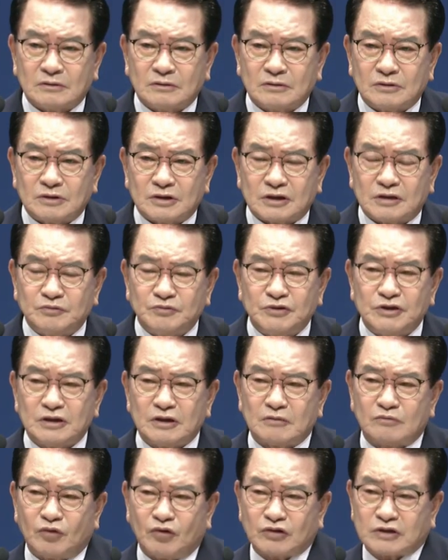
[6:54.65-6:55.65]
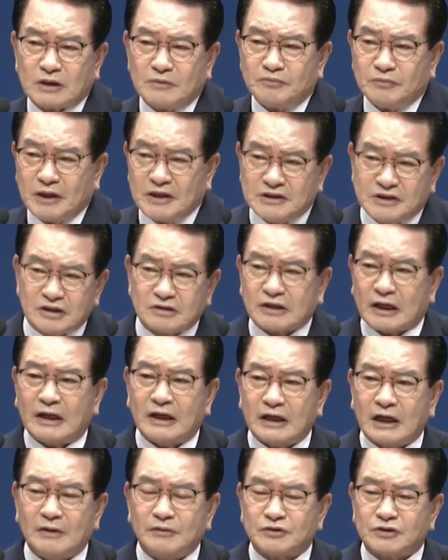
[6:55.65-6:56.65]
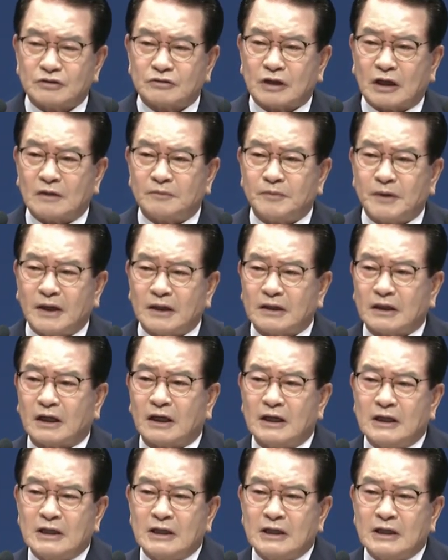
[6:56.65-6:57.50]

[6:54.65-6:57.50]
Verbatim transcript: touching upon pride is a different matter